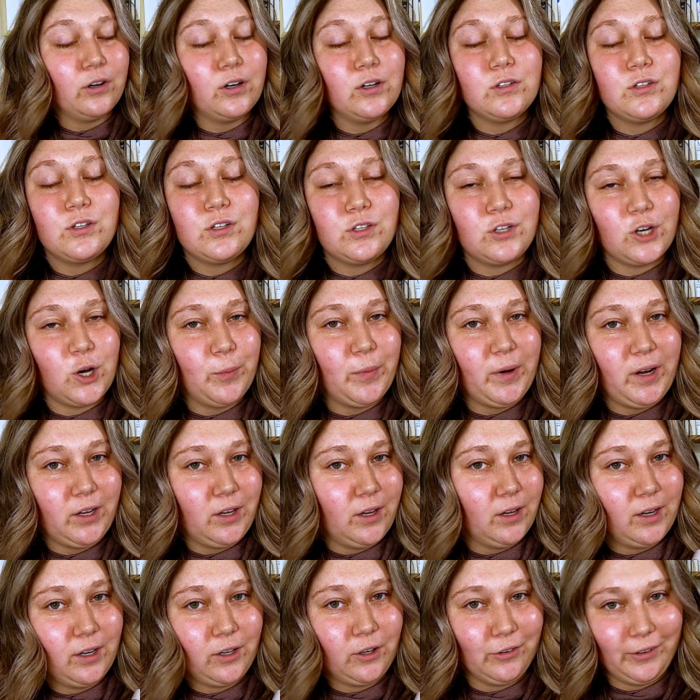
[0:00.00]
There are so many
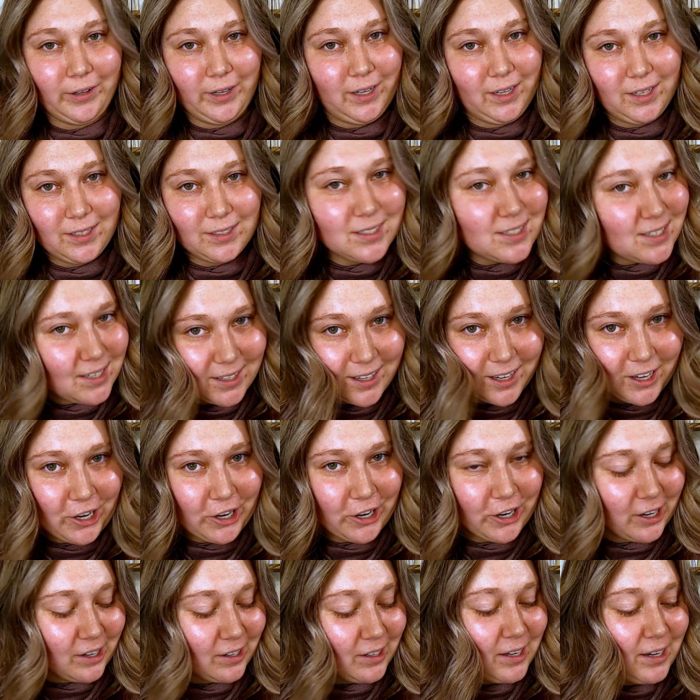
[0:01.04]
good ingredients in
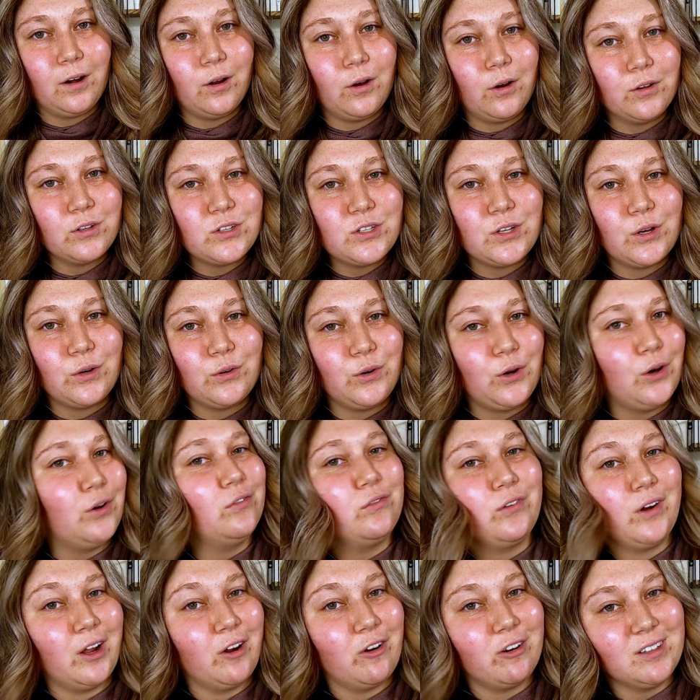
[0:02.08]
here, and also no
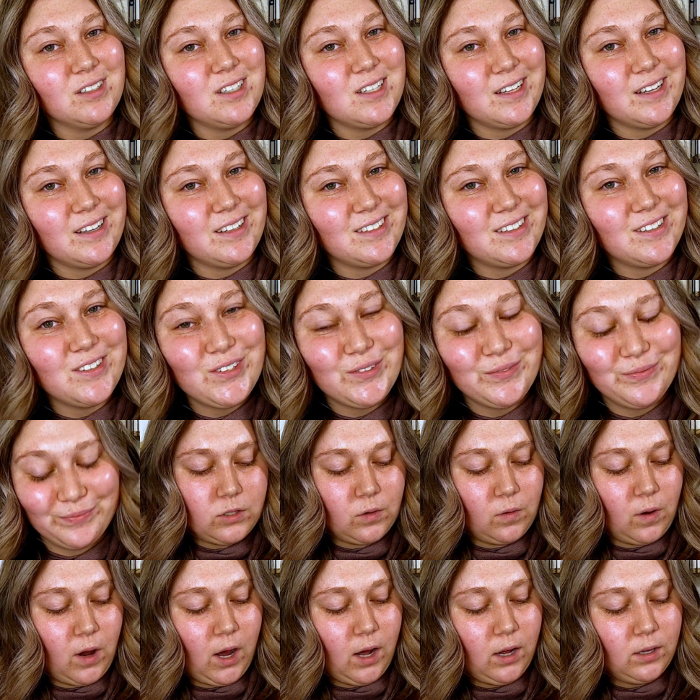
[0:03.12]
fragrances.
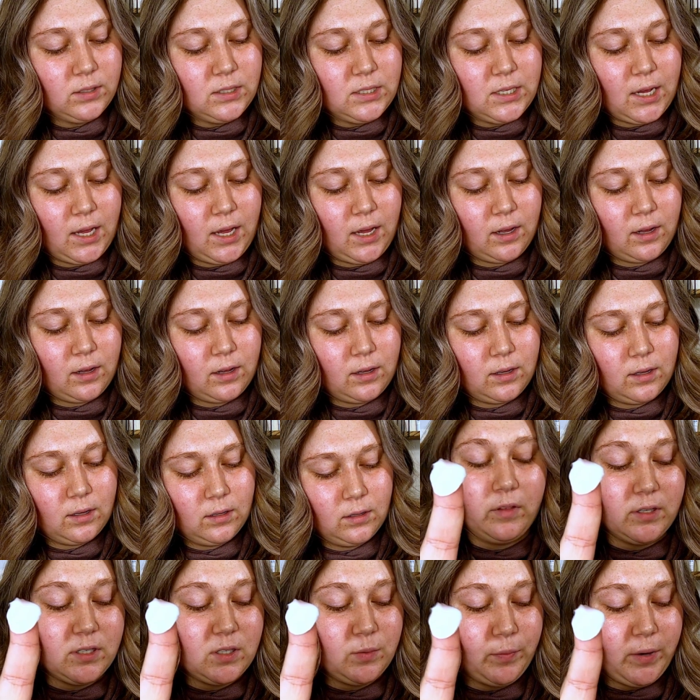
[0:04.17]
So I'll take
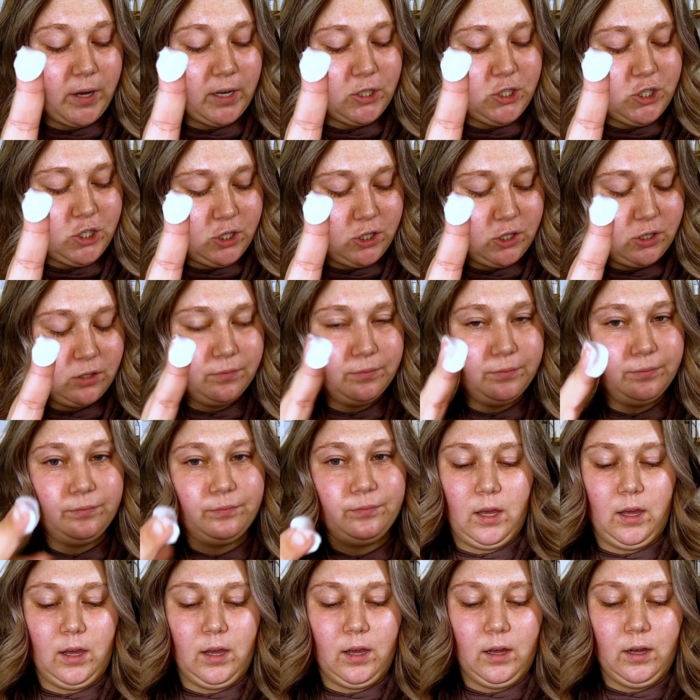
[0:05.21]
this much
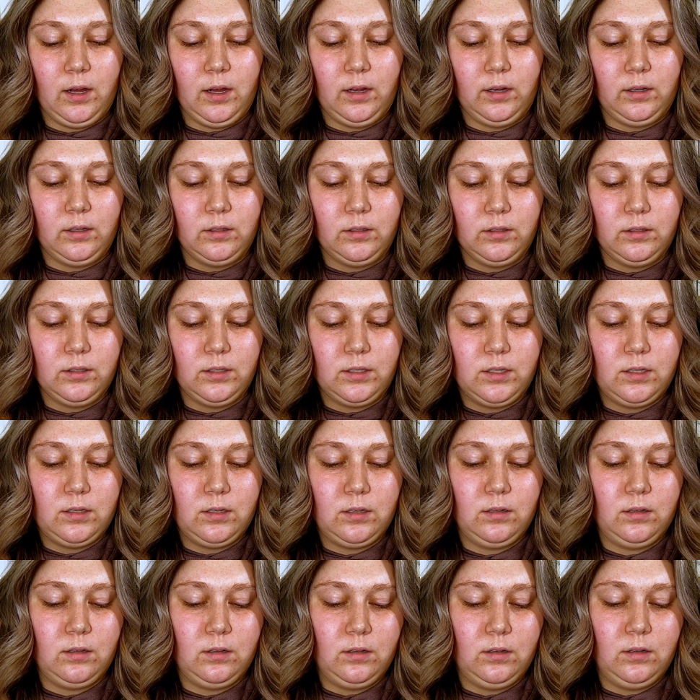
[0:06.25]
and
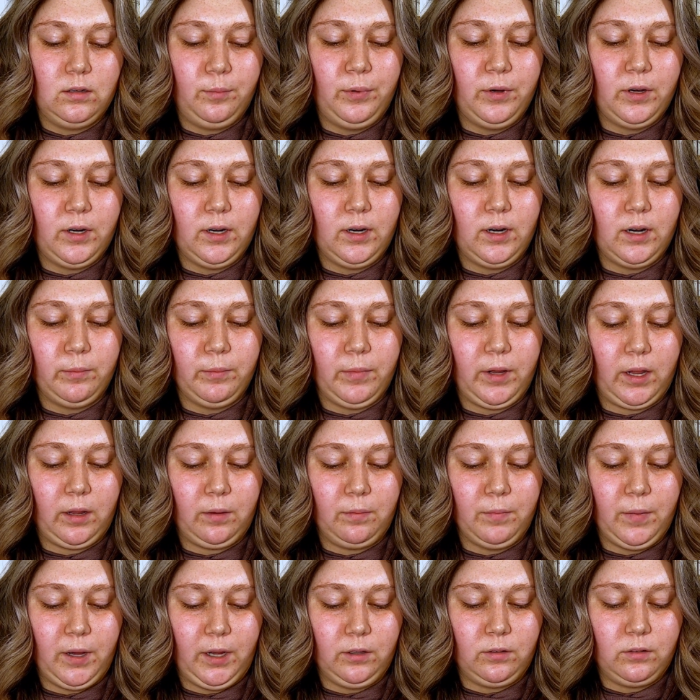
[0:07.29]
I'm gonna put it on
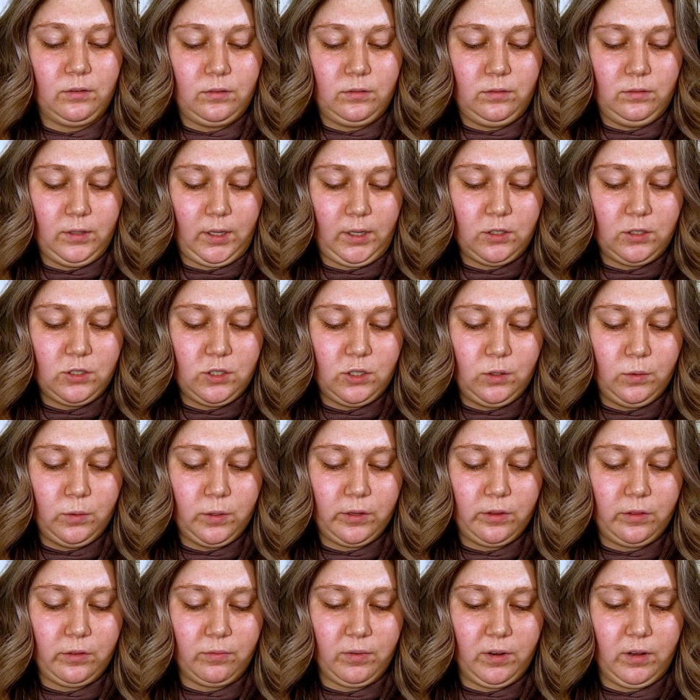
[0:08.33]
my 2
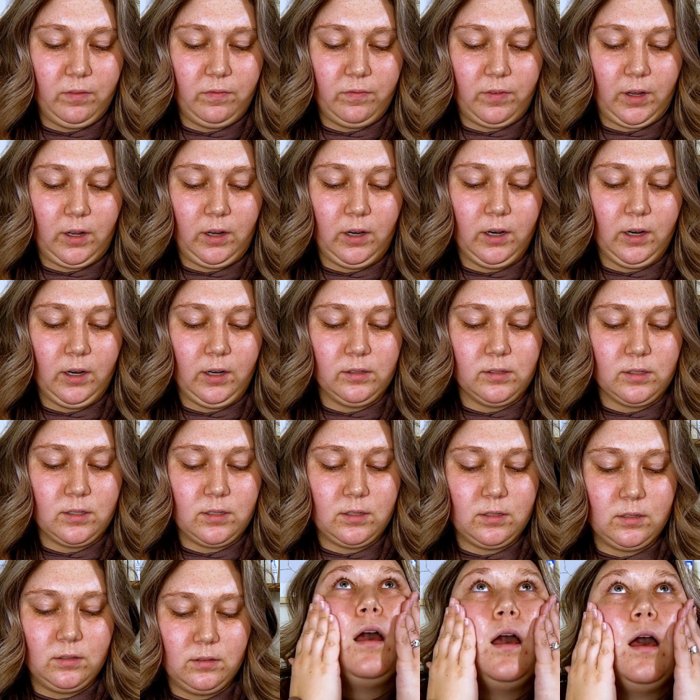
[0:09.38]
or 3
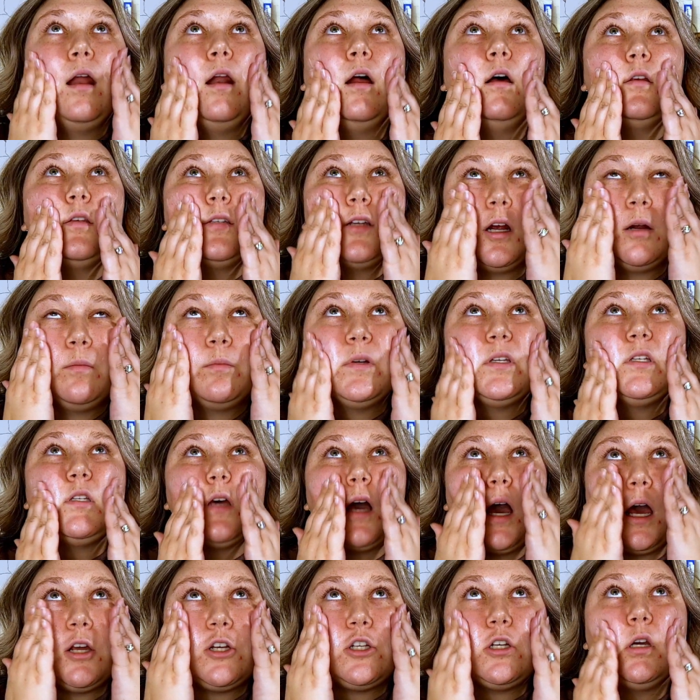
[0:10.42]
fingers, and I'll start
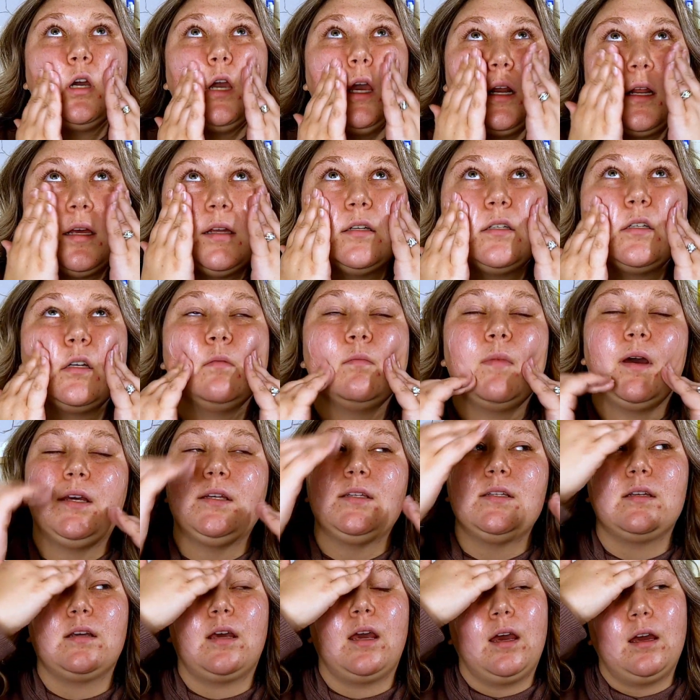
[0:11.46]
massaging it into my
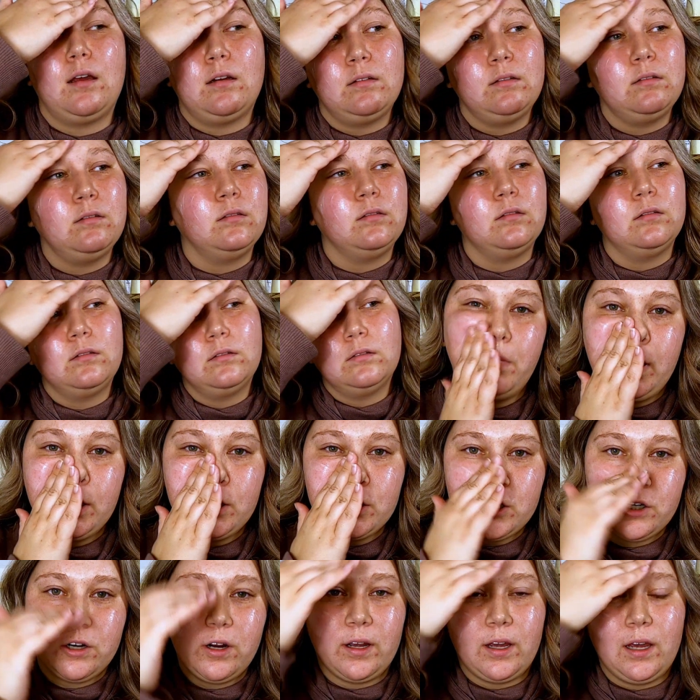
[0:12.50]
skin. Make
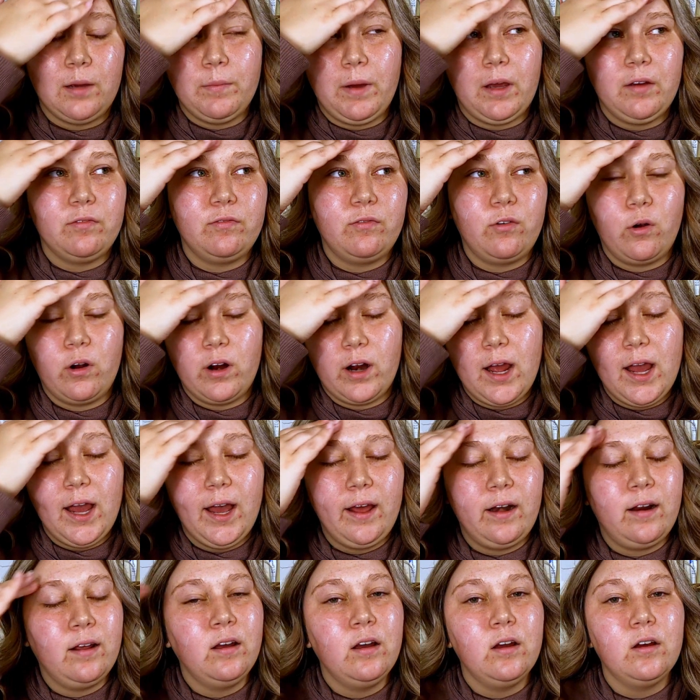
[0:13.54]
sure I get my
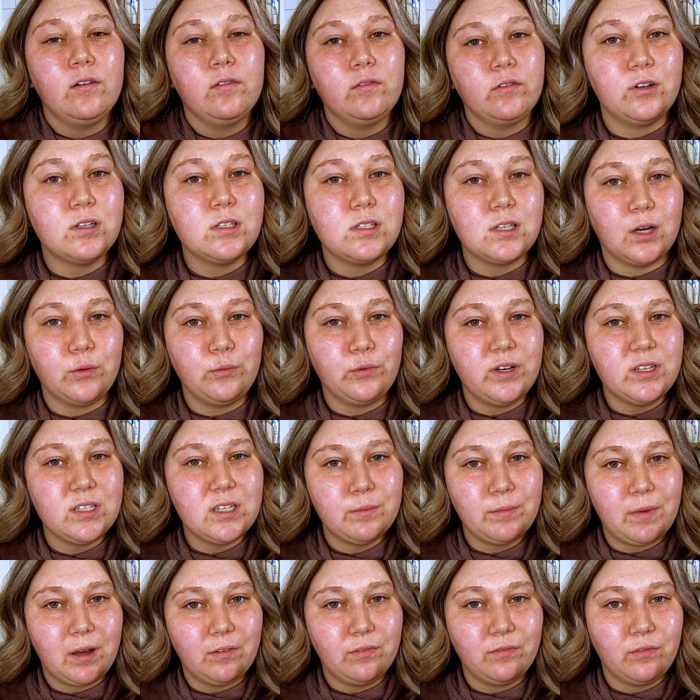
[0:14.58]
forehead. For some
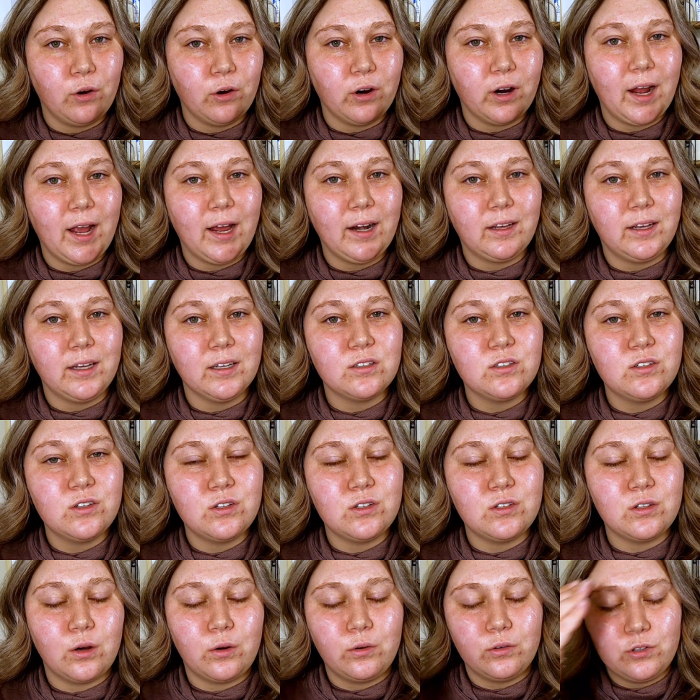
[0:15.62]
reason, my forehead gets
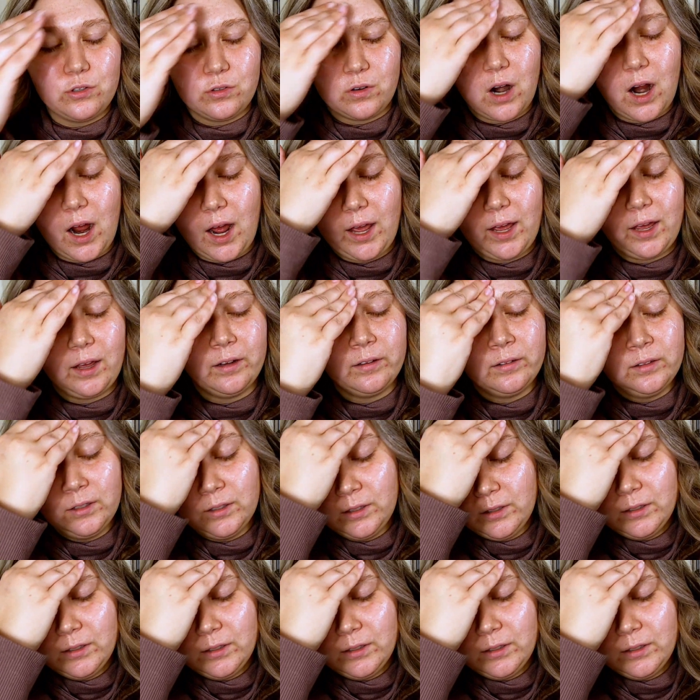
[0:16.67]
so dry.